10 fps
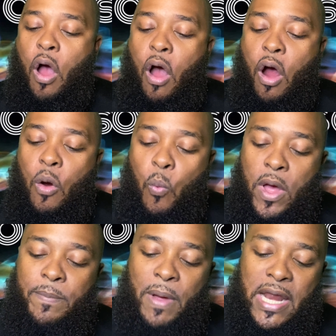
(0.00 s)
are
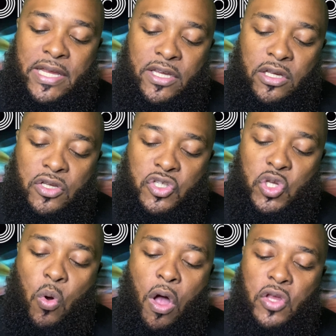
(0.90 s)
one body,
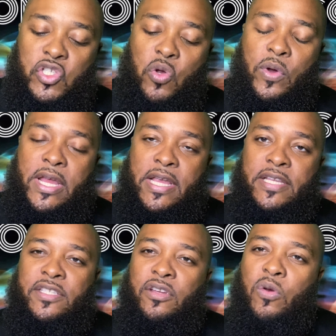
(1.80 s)
so also
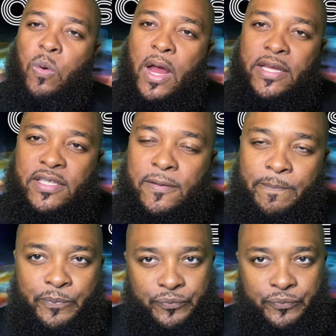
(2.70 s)
is Christ.